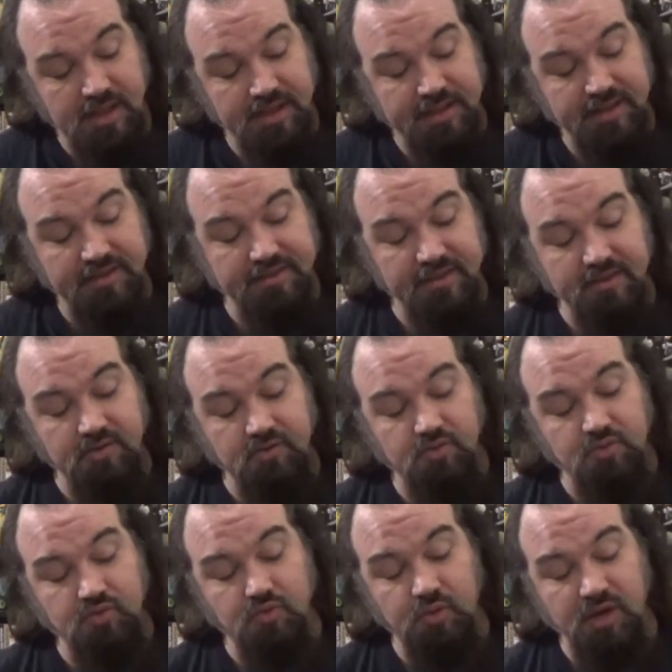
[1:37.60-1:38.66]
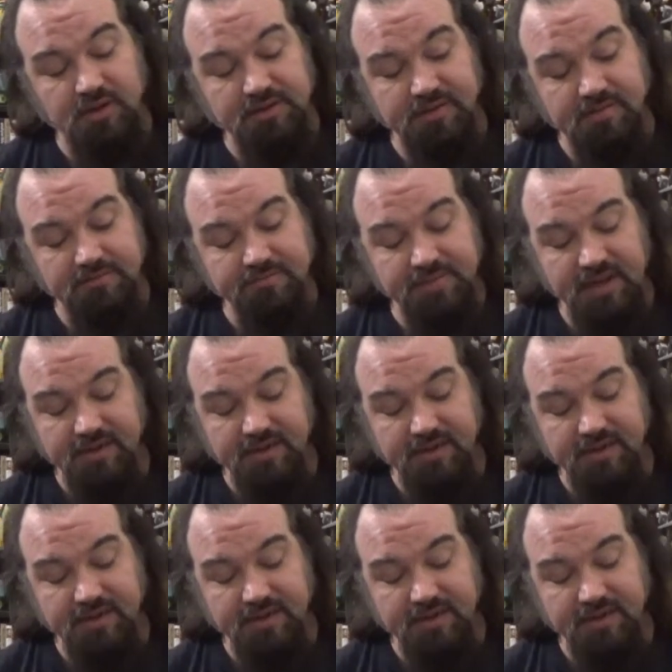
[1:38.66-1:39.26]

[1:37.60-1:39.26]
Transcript: Yes, and Quantum